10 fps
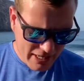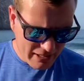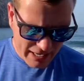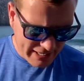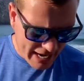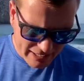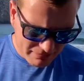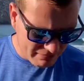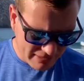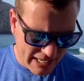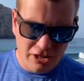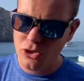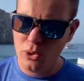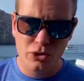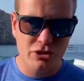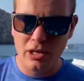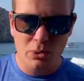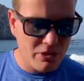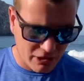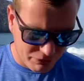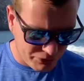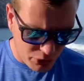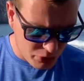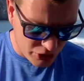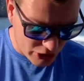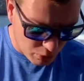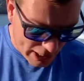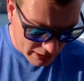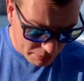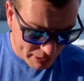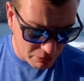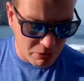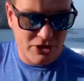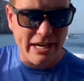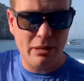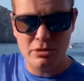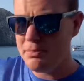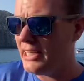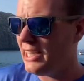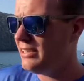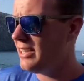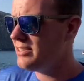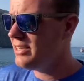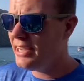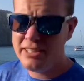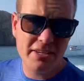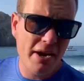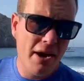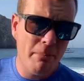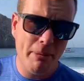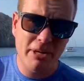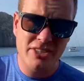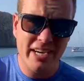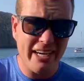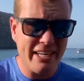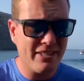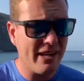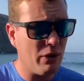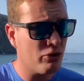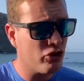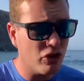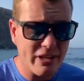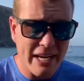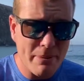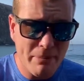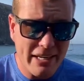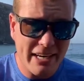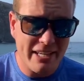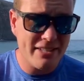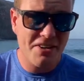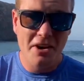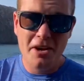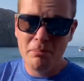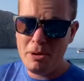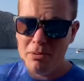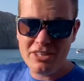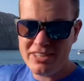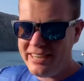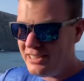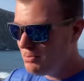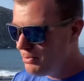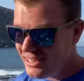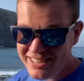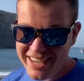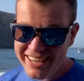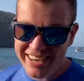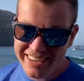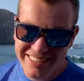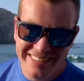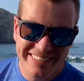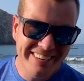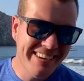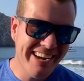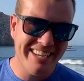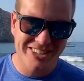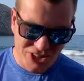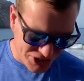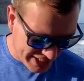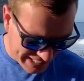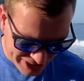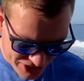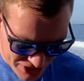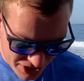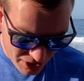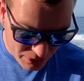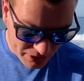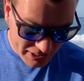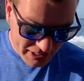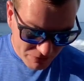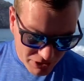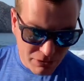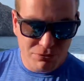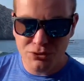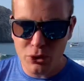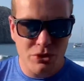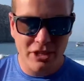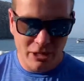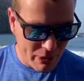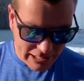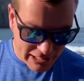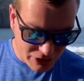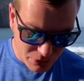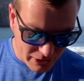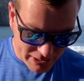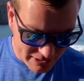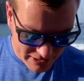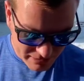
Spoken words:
Again, that caused loads of confusion as well. People were saying it was midnight last night. People are saying it's now Sunday at midnight. People are saying it's Monday. It just gets so confusing the way they do this.